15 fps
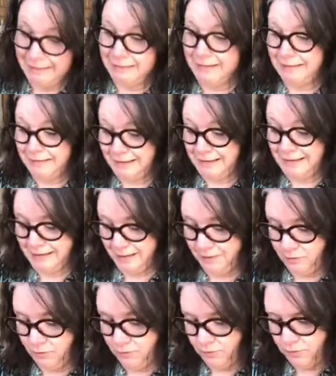you got to get
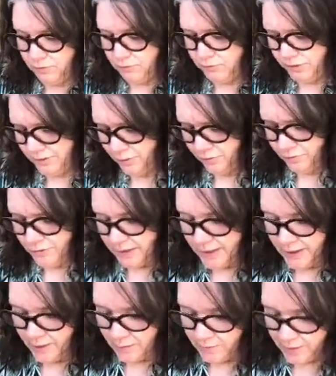home.
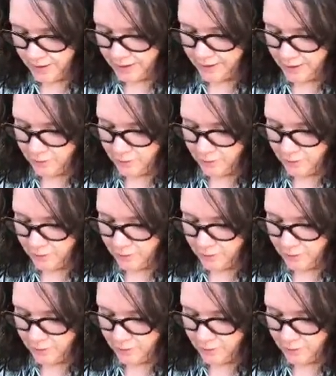Got to get